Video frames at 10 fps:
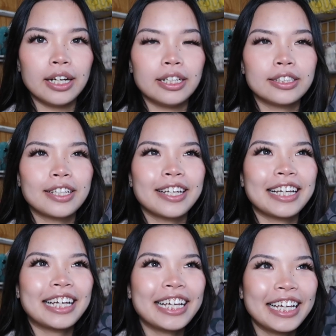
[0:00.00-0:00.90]
because
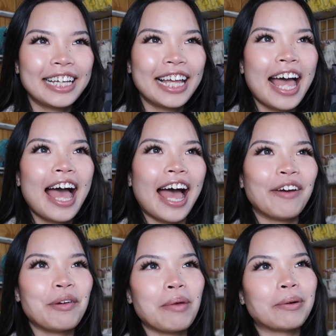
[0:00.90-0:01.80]

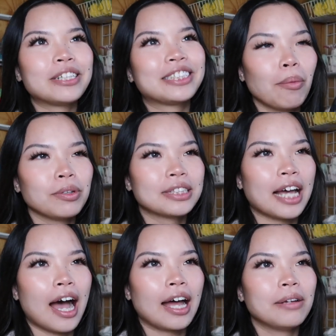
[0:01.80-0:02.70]
I remember a
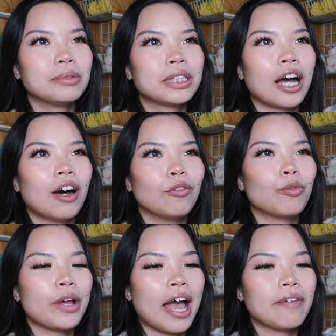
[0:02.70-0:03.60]
couple times
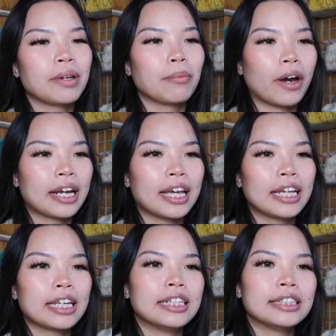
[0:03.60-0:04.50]
of we having
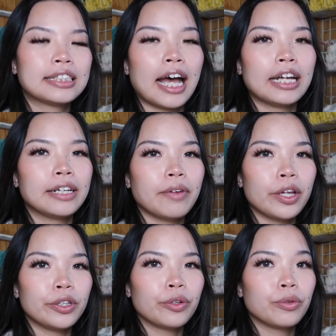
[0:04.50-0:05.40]
market inside
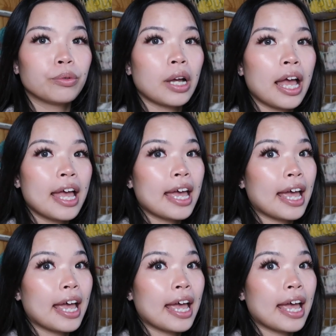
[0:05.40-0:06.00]
the venue